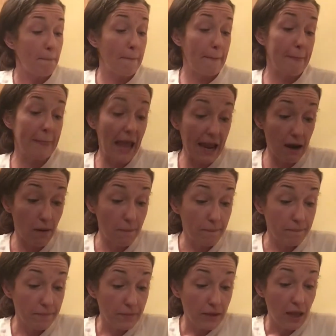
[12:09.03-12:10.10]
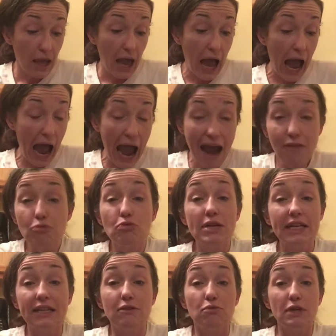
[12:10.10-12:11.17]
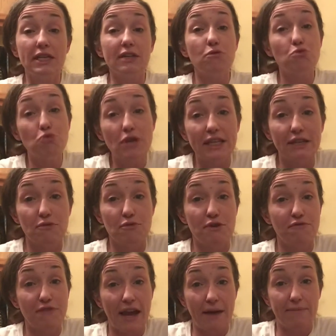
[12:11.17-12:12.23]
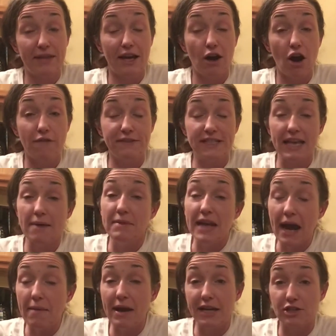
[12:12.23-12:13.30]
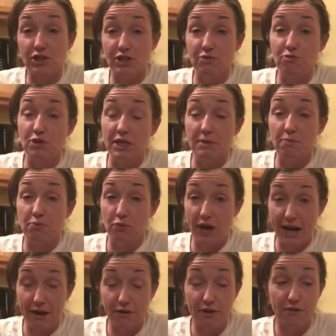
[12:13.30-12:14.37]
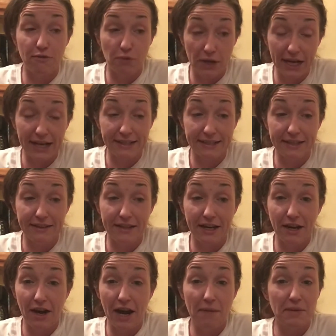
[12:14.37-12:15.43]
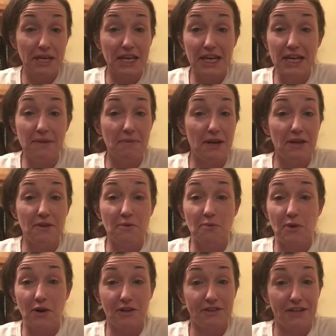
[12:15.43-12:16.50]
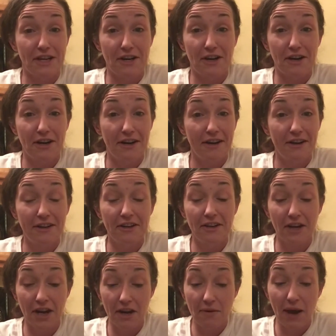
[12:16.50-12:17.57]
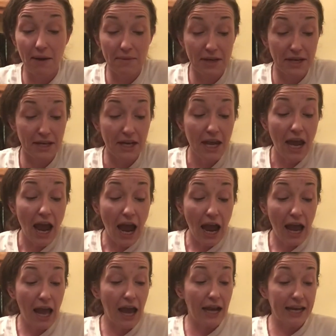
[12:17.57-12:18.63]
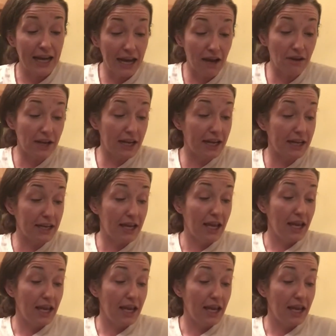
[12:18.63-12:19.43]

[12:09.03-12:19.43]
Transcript: Now, I really, really, really revamped that office. I mean, I'm actually really proud of what I did there. I mean, anybody that worked there, you know, I mean, accounting,